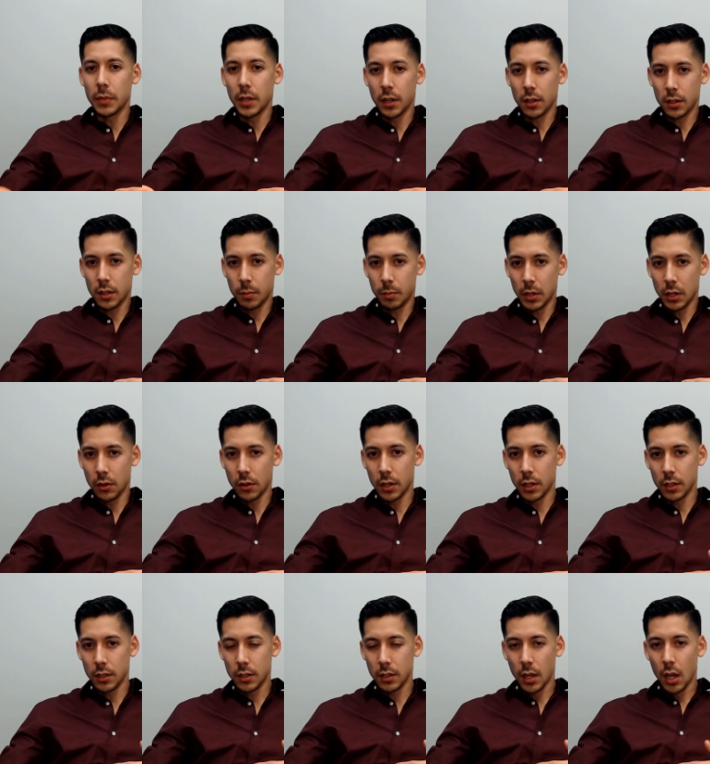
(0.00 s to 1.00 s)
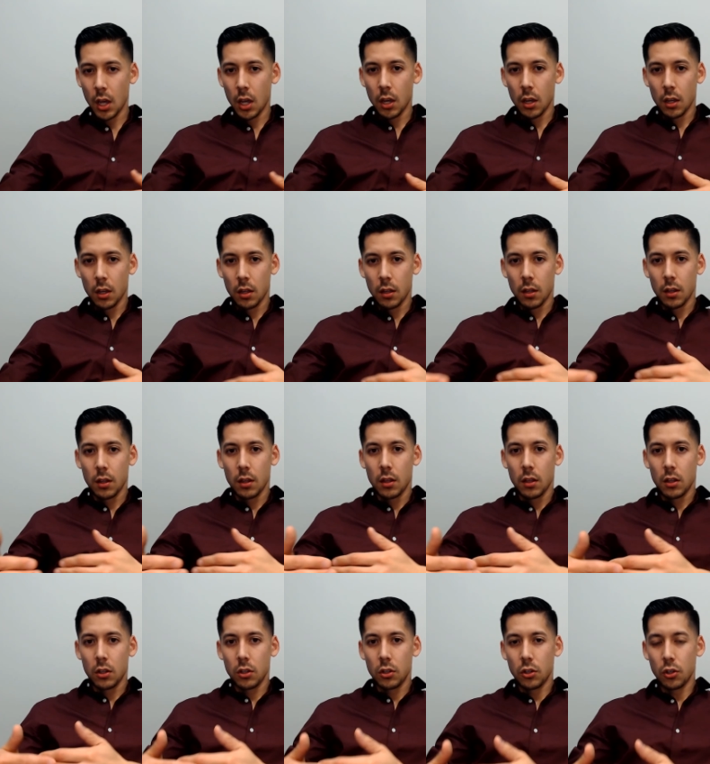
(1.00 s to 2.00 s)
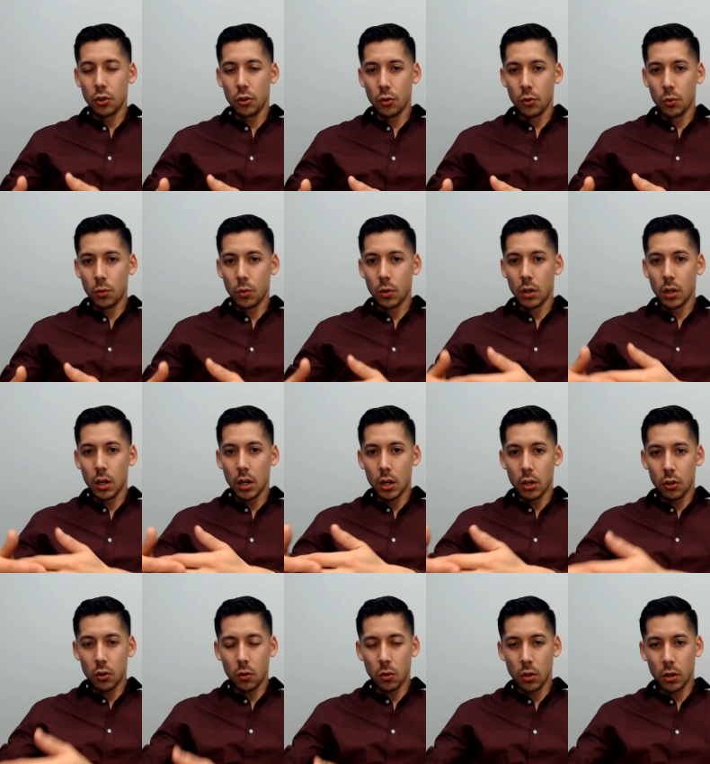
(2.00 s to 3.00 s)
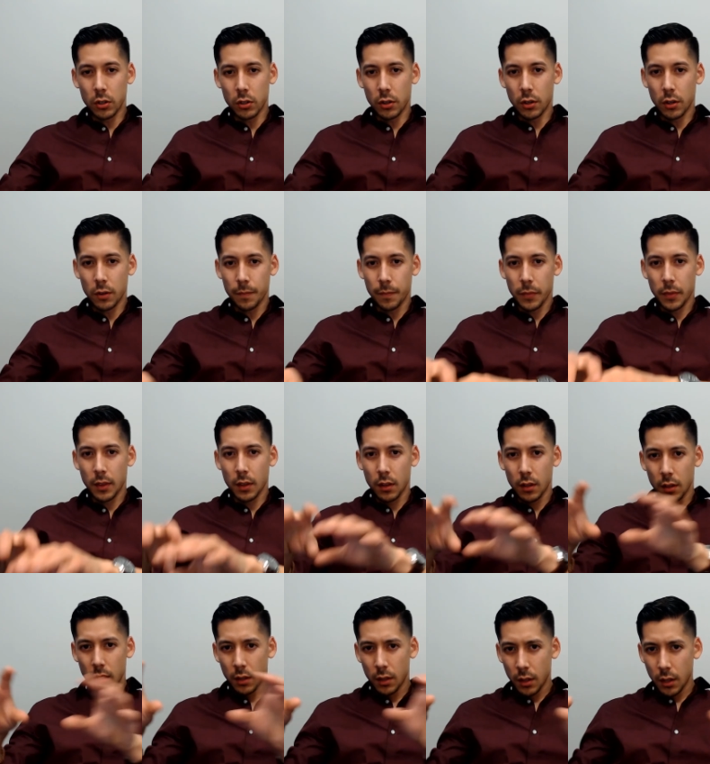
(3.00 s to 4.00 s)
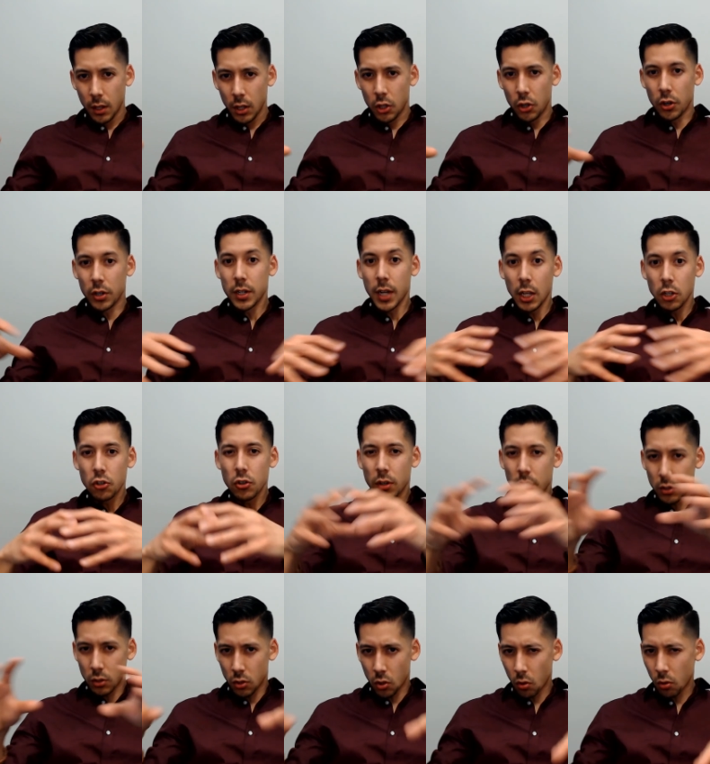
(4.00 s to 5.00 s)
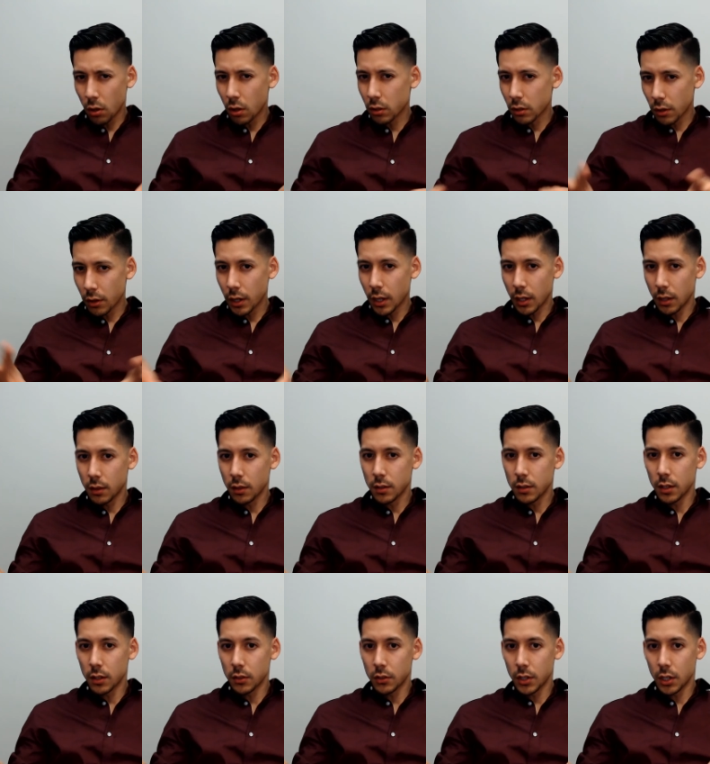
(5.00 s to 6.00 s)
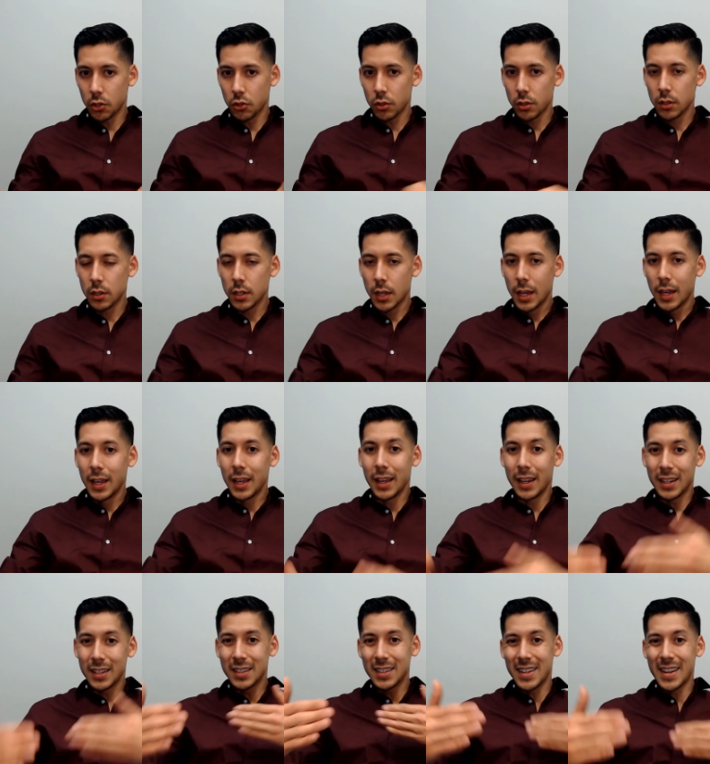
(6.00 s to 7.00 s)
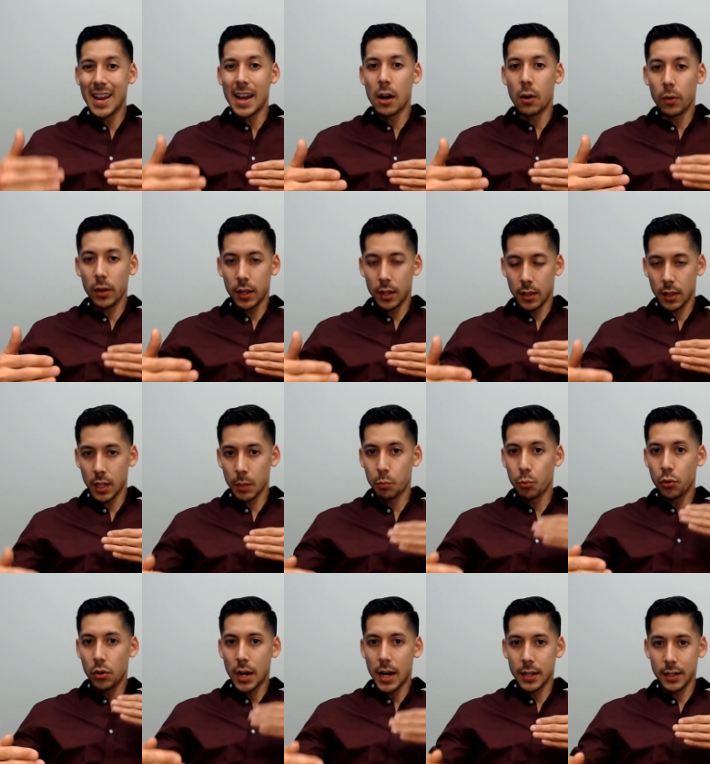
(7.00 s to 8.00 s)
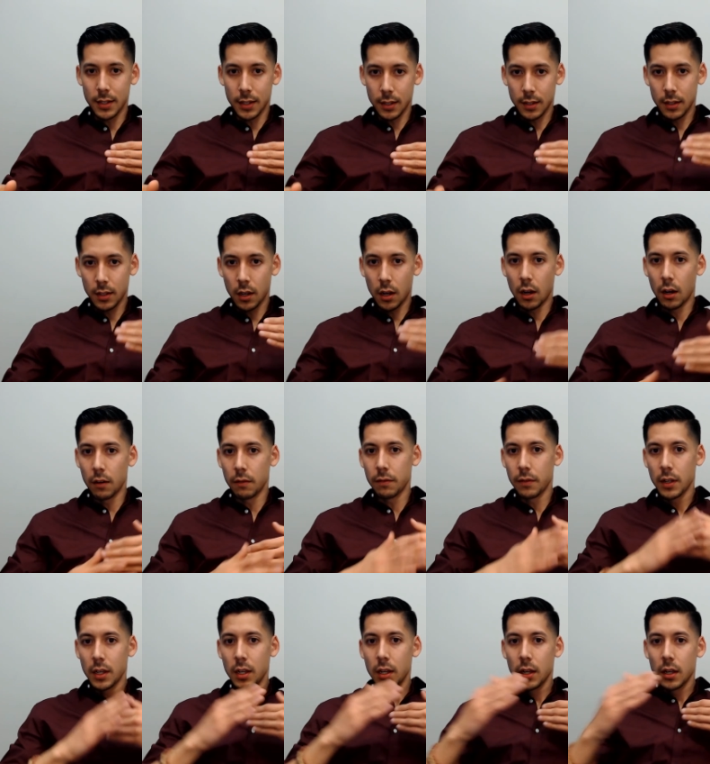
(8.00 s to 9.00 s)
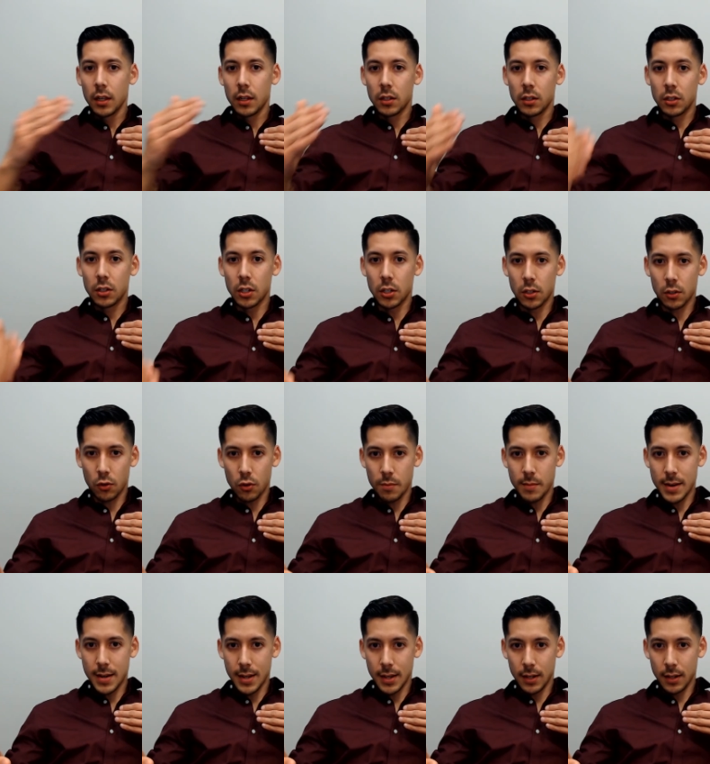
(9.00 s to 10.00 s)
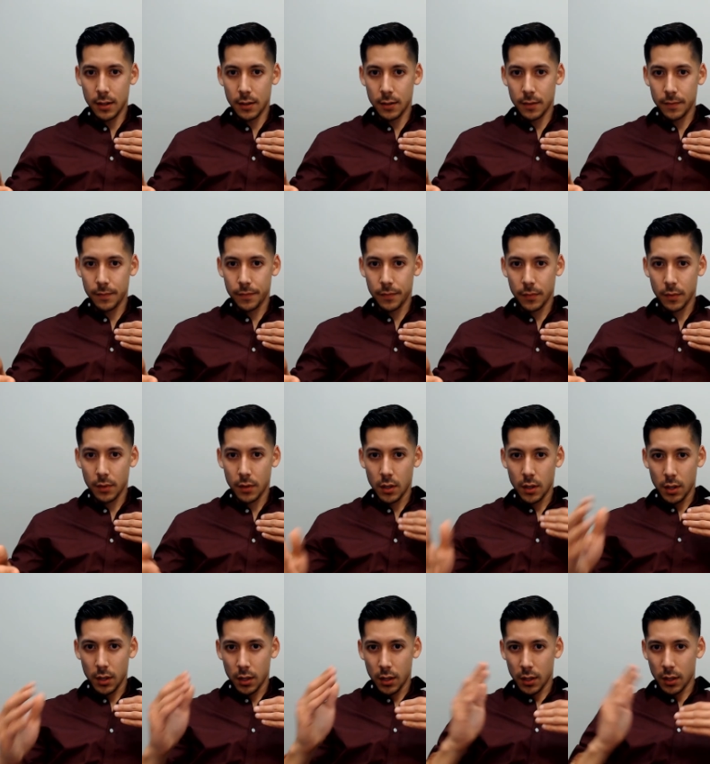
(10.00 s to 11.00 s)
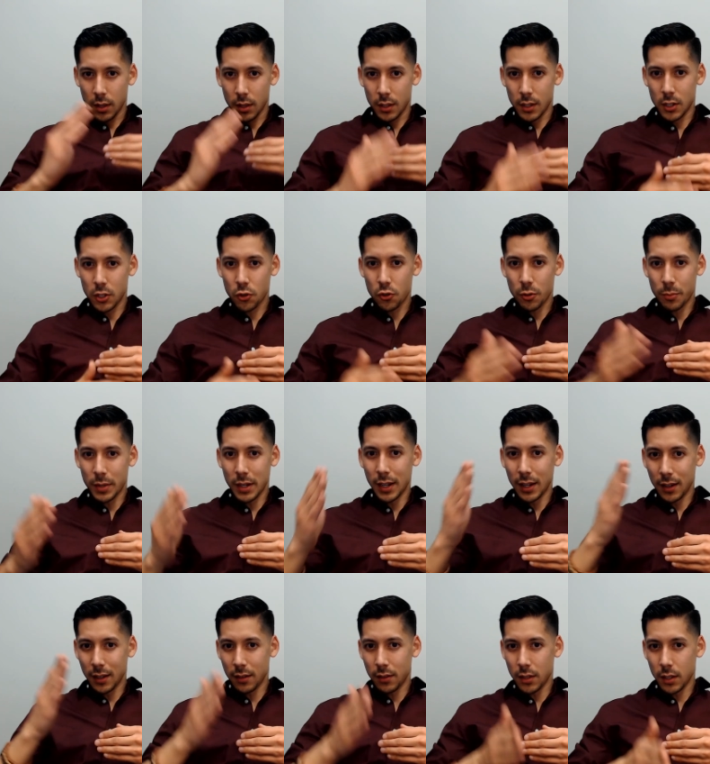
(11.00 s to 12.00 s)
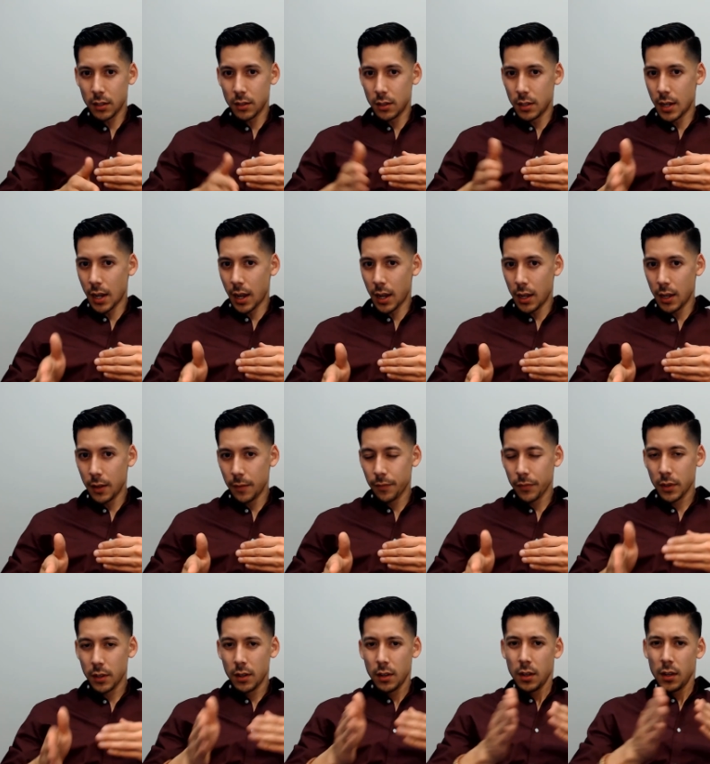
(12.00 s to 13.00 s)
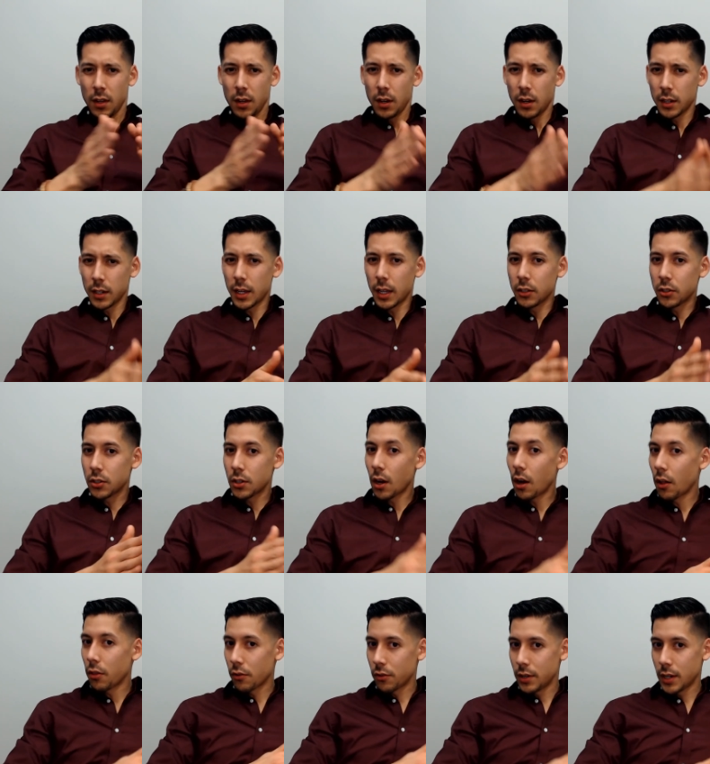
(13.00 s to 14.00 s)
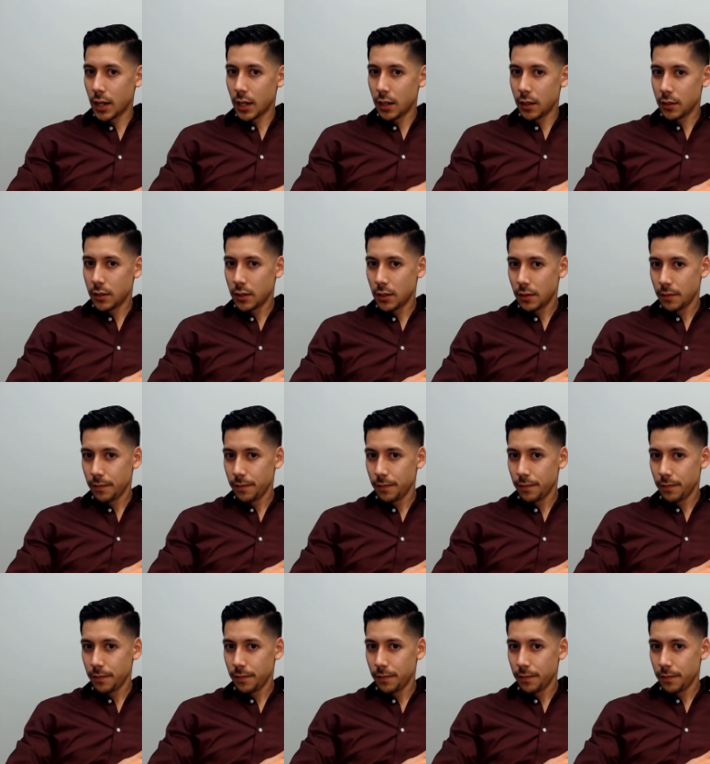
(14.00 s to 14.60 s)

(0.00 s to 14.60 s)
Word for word: experience. You are no longer, your attention is no longer in the sensations, it is now in the process of discriminating. Discriminating this day against other days